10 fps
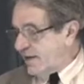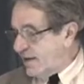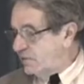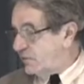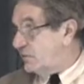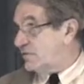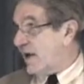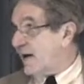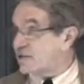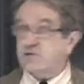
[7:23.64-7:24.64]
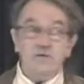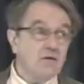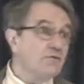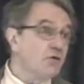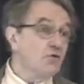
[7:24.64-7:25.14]
and even the
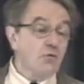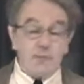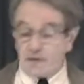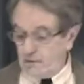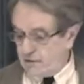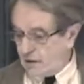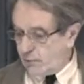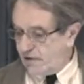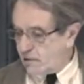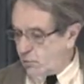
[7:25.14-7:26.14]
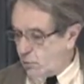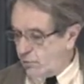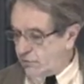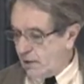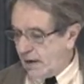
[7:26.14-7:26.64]
action of the urban guerrilla
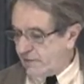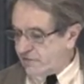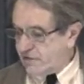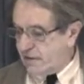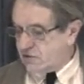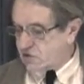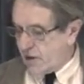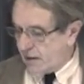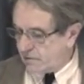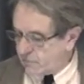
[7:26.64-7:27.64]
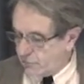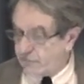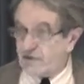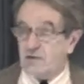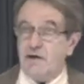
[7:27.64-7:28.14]
wars are staged as a
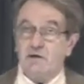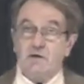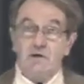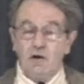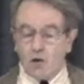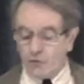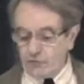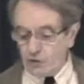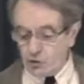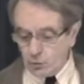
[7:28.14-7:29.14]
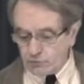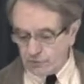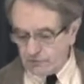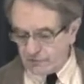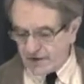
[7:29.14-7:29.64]
phenomenon of
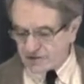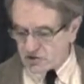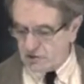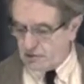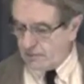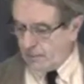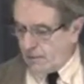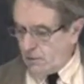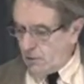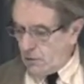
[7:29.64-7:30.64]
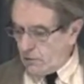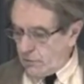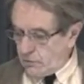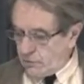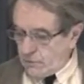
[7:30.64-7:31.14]
youth fashion.
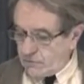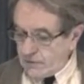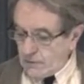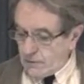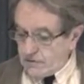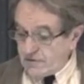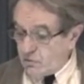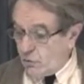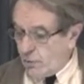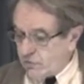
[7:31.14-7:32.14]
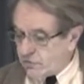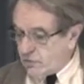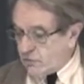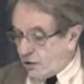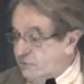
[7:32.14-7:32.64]
It is no more
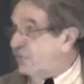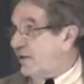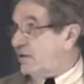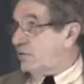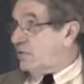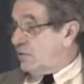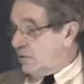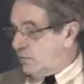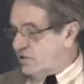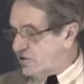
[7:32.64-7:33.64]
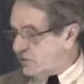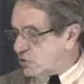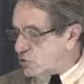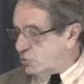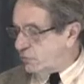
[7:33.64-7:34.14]
the conflict which is
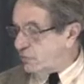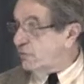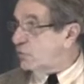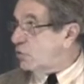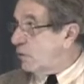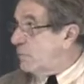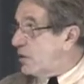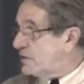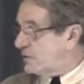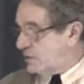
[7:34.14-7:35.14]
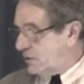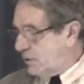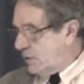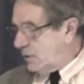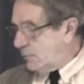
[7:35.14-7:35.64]
the truth of the
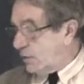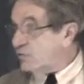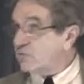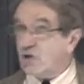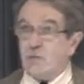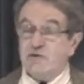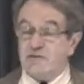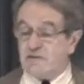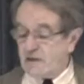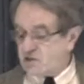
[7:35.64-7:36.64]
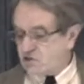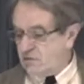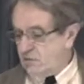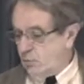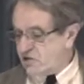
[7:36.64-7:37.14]
commodity, but the
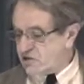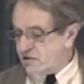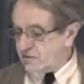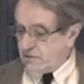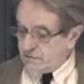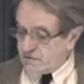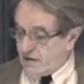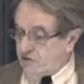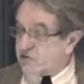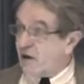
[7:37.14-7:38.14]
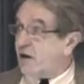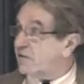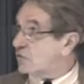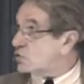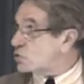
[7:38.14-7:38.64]
commoditization which is staged
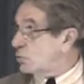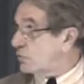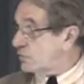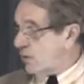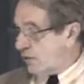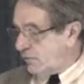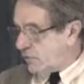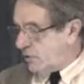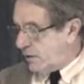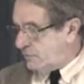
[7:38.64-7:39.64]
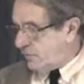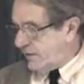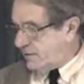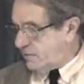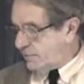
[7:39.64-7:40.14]
as the truth of the
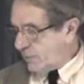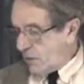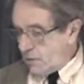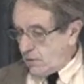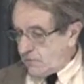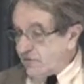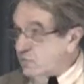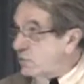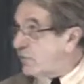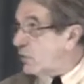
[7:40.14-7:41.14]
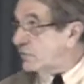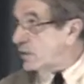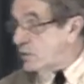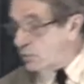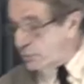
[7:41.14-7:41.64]
conflict. This
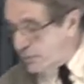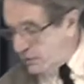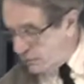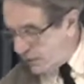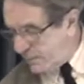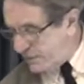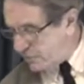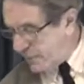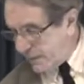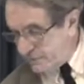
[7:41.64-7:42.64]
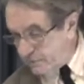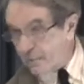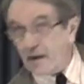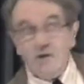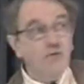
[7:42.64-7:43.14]
reversal could be
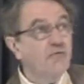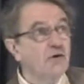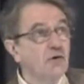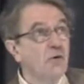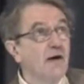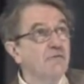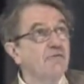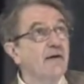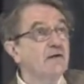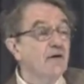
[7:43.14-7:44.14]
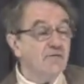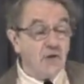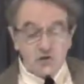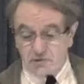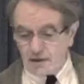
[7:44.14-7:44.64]
epitomized by a photograph that
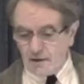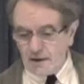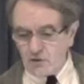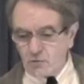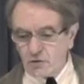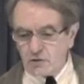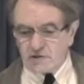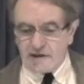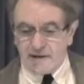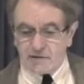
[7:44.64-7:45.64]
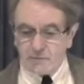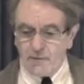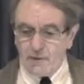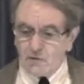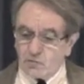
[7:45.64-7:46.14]
unfortunately I could not get,
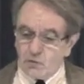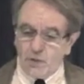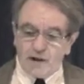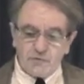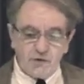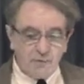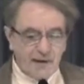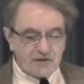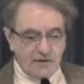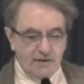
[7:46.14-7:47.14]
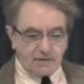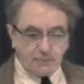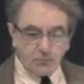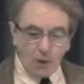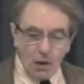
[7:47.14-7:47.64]
so you have to imagine it.